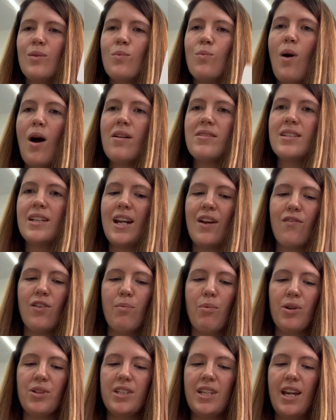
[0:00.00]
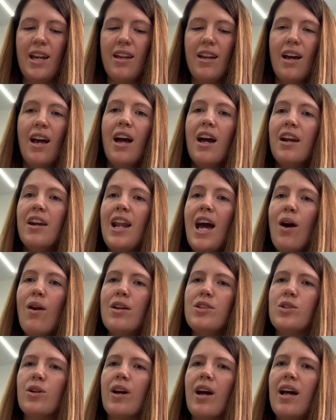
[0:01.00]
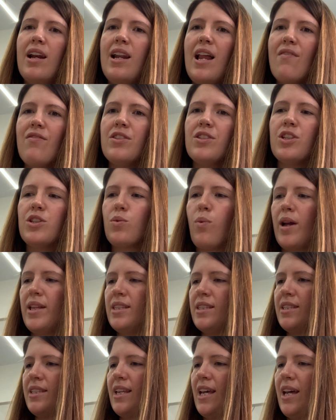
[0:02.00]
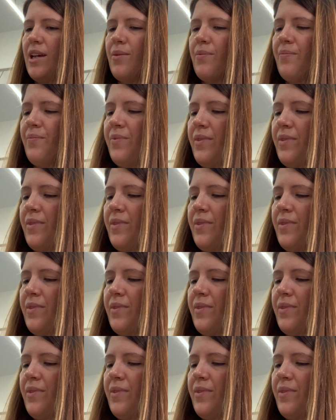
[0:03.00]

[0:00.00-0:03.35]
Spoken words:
Well done everybody. Now let's look at 11 to 20.